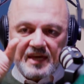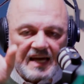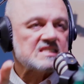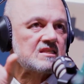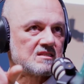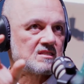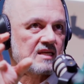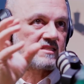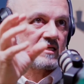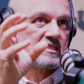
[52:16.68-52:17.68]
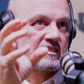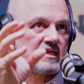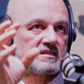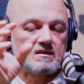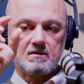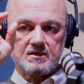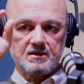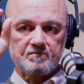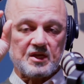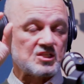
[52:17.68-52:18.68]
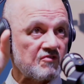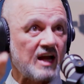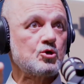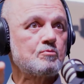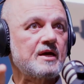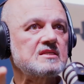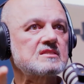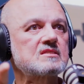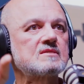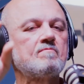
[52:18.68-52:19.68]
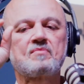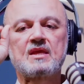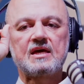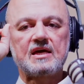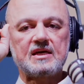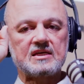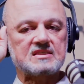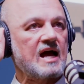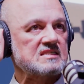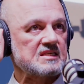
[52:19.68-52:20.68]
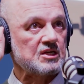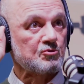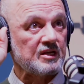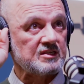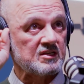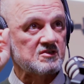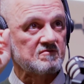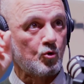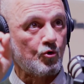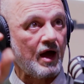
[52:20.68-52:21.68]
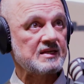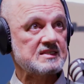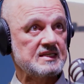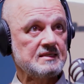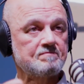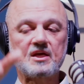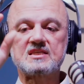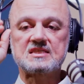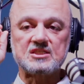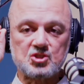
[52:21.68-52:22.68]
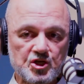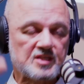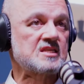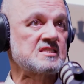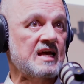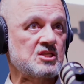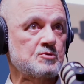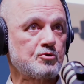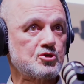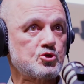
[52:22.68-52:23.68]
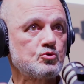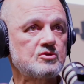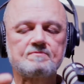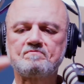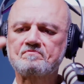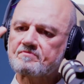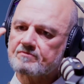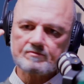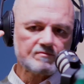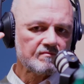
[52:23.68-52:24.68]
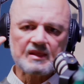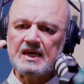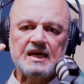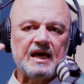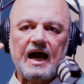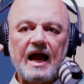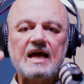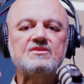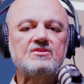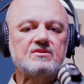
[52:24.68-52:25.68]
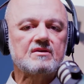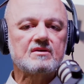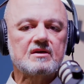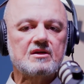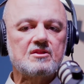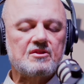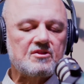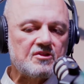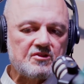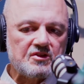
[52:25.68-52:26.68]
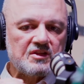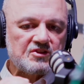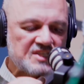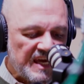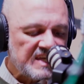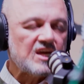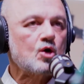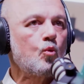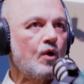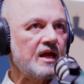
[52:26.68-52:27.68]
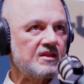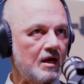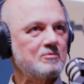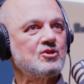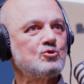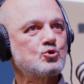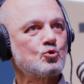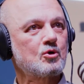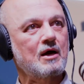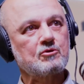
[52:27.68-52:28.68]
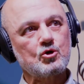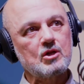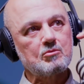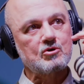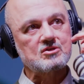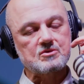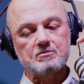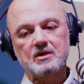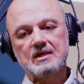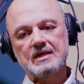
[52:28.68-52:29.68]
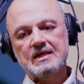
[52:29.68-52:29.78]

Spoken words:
The essence, as I said, it's value-based. It has the ingredients of morality. It sees justice as its pursuit. And taking away, you talk about neoliberalism.